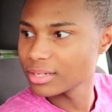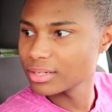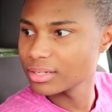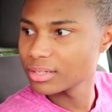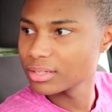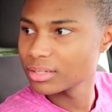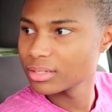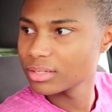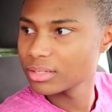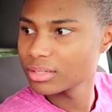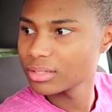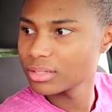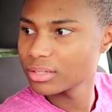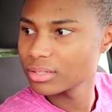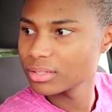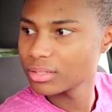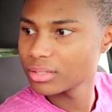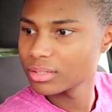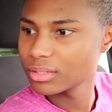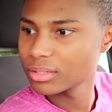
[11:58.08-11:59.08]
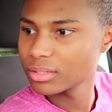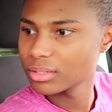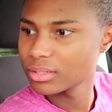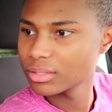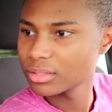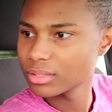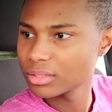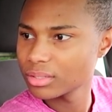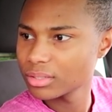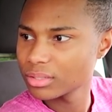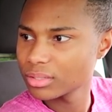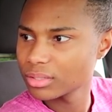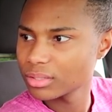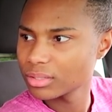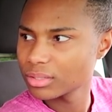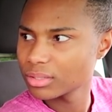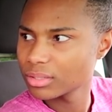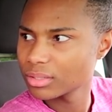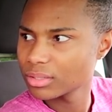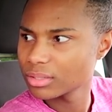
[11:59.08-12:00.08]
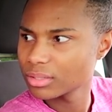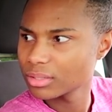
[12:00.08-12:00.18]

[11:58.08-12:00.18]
[no speech]